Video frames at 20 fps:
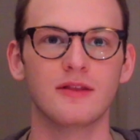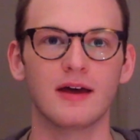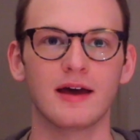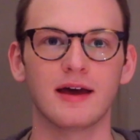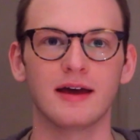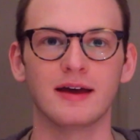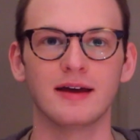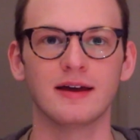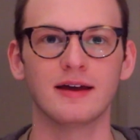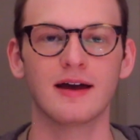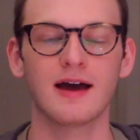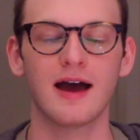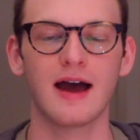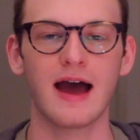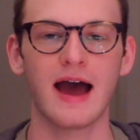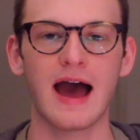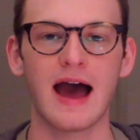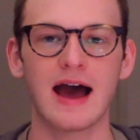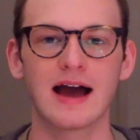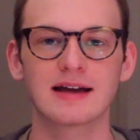they
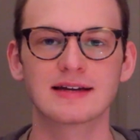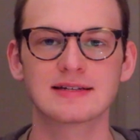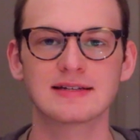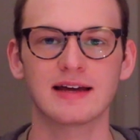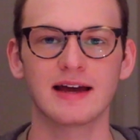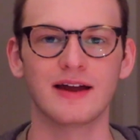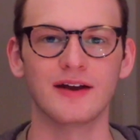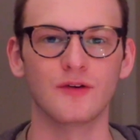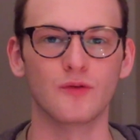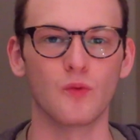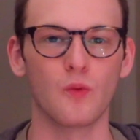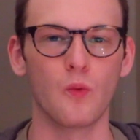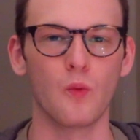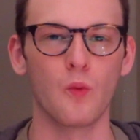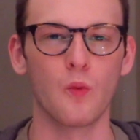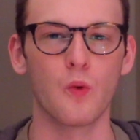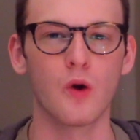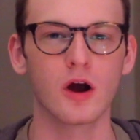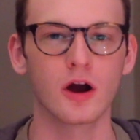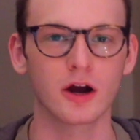act and
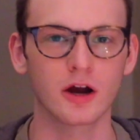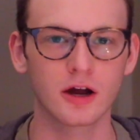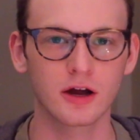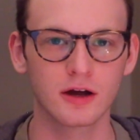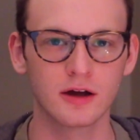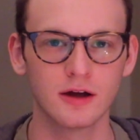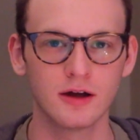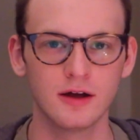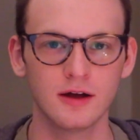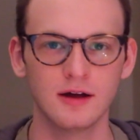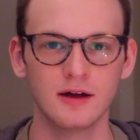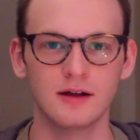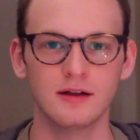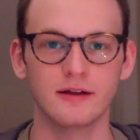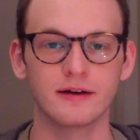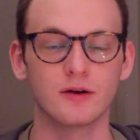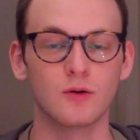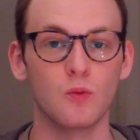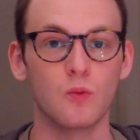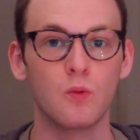work.
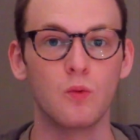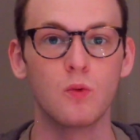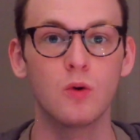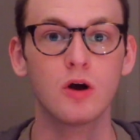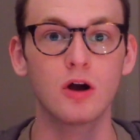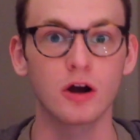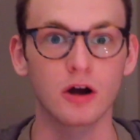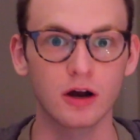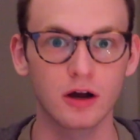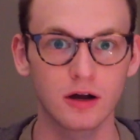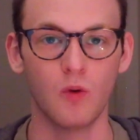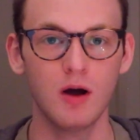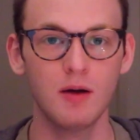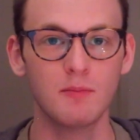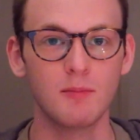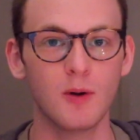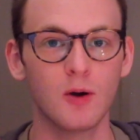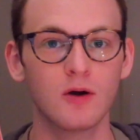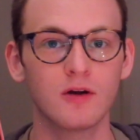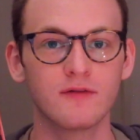Like, work. What
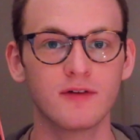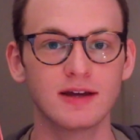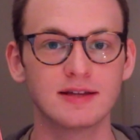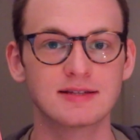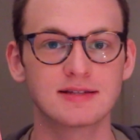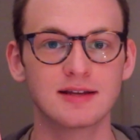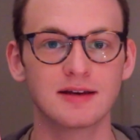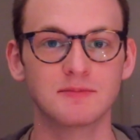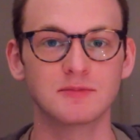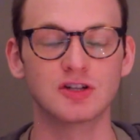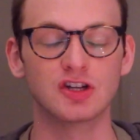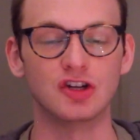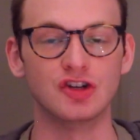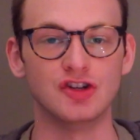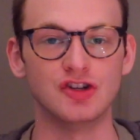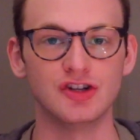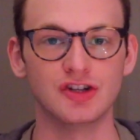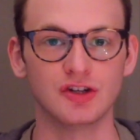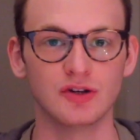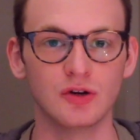motivates them to
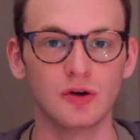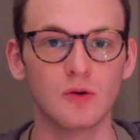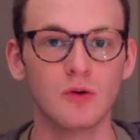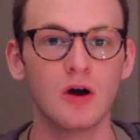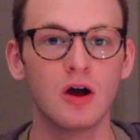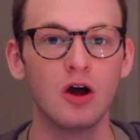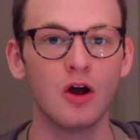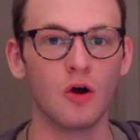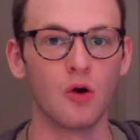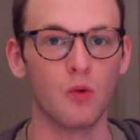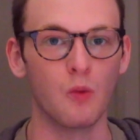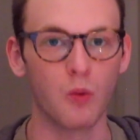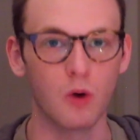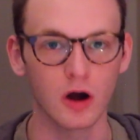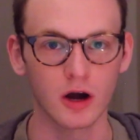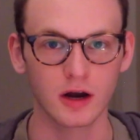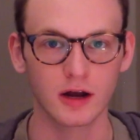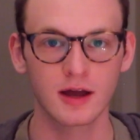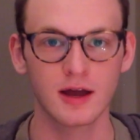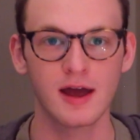do
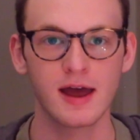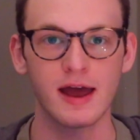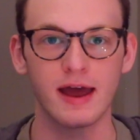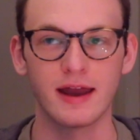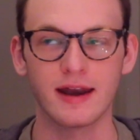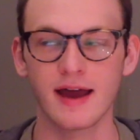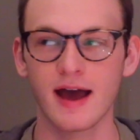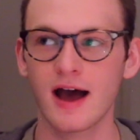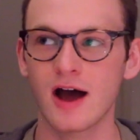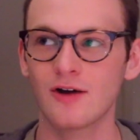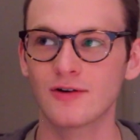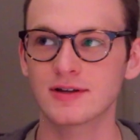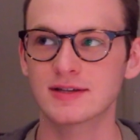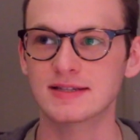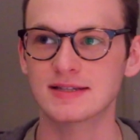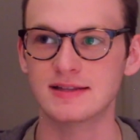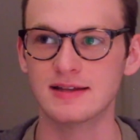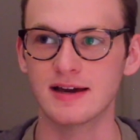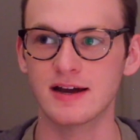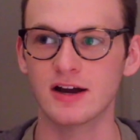work? And how
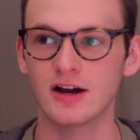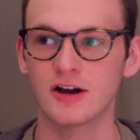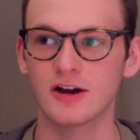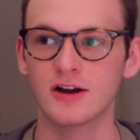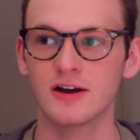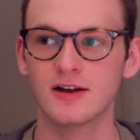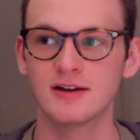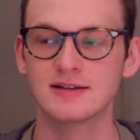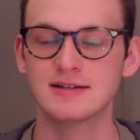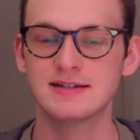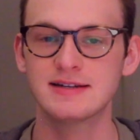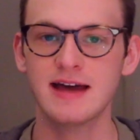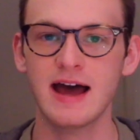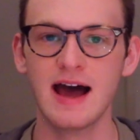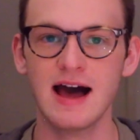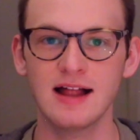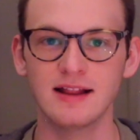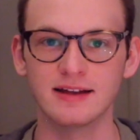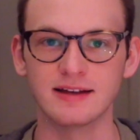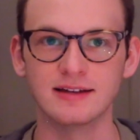does their
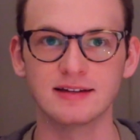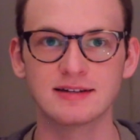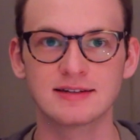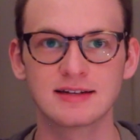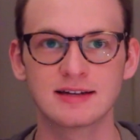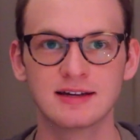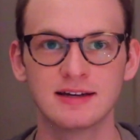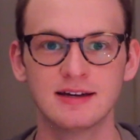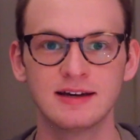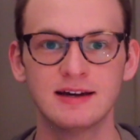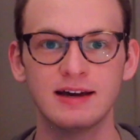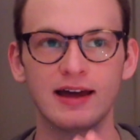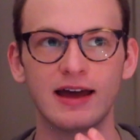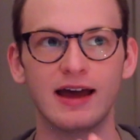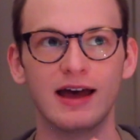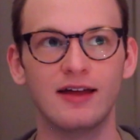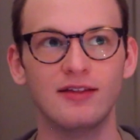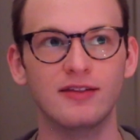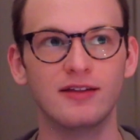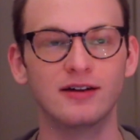talent
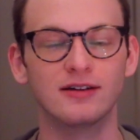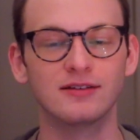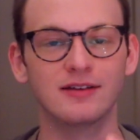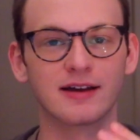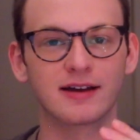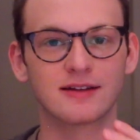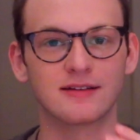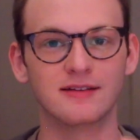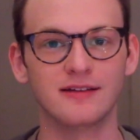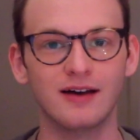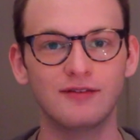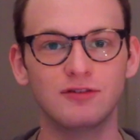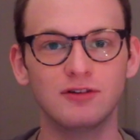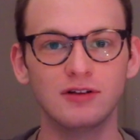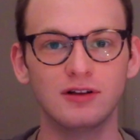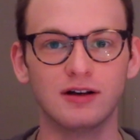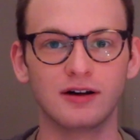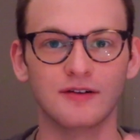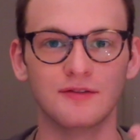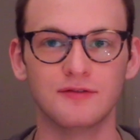and their like
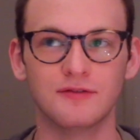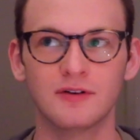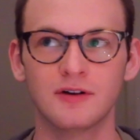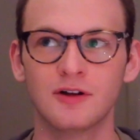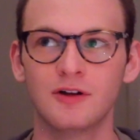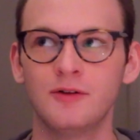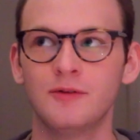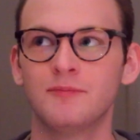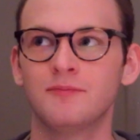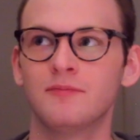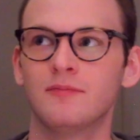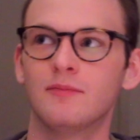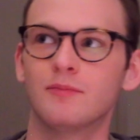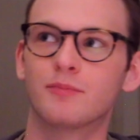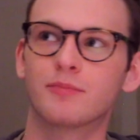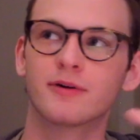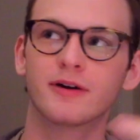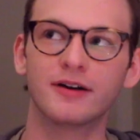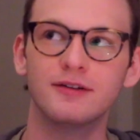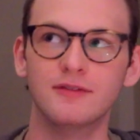level of
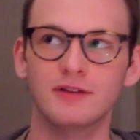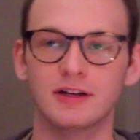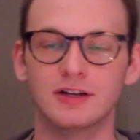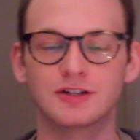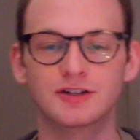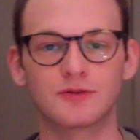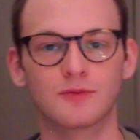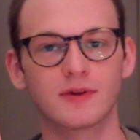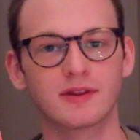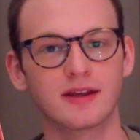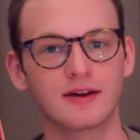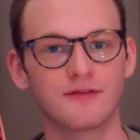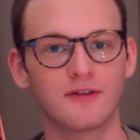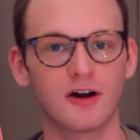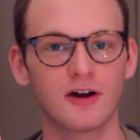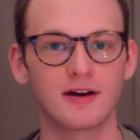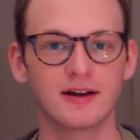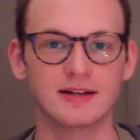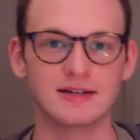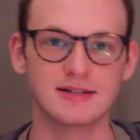privilege and what they've
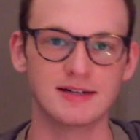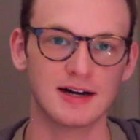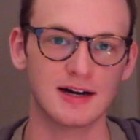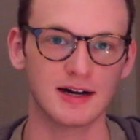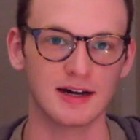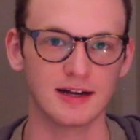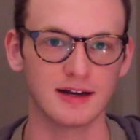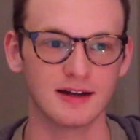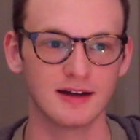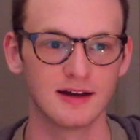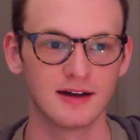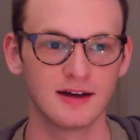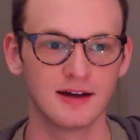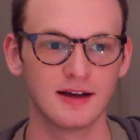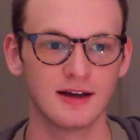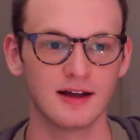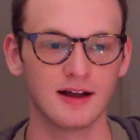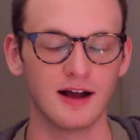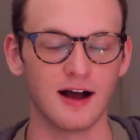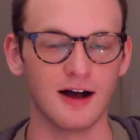already done
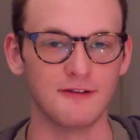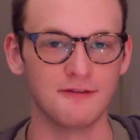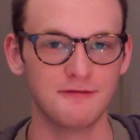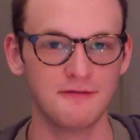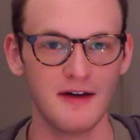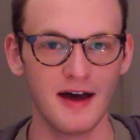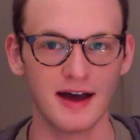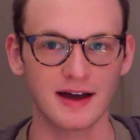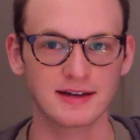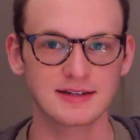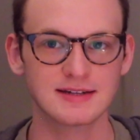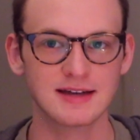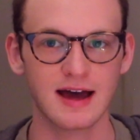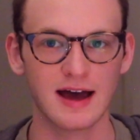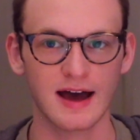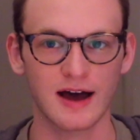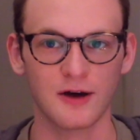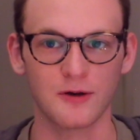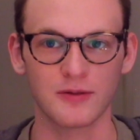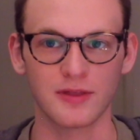affect
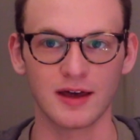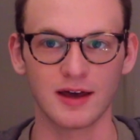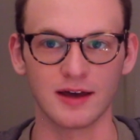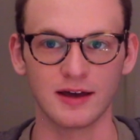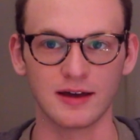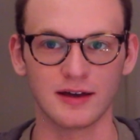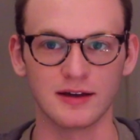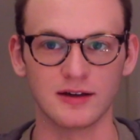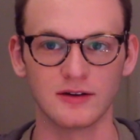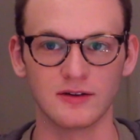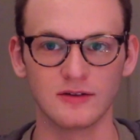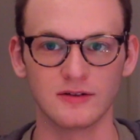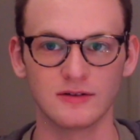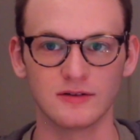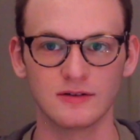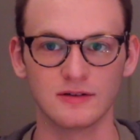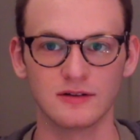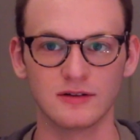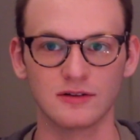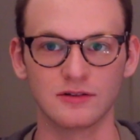how they
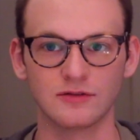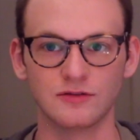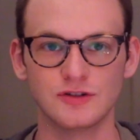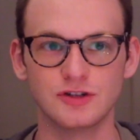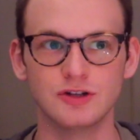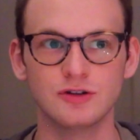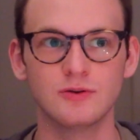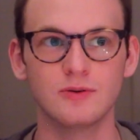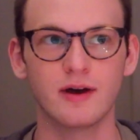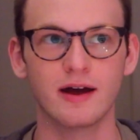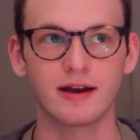do